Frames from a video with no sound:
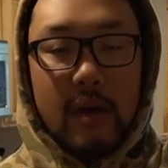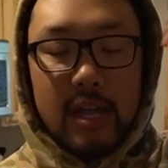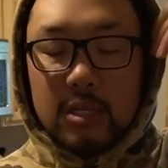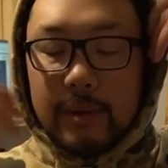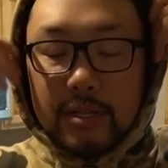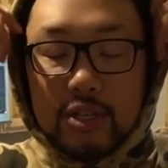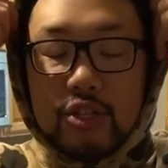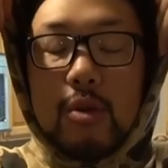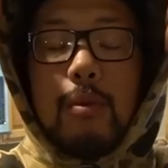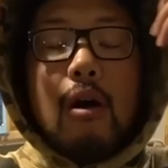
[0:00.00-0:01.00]
it's been
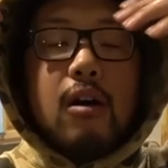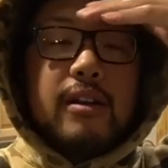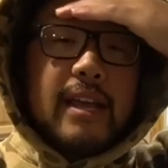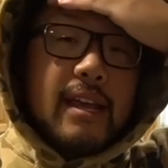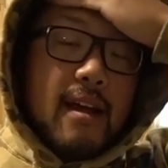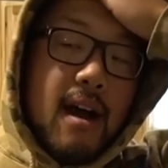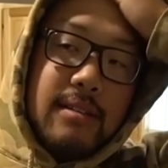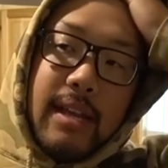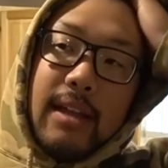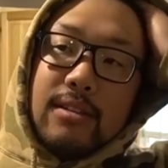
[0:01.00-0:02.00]
super hard to get
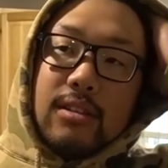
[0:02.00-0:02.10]
content,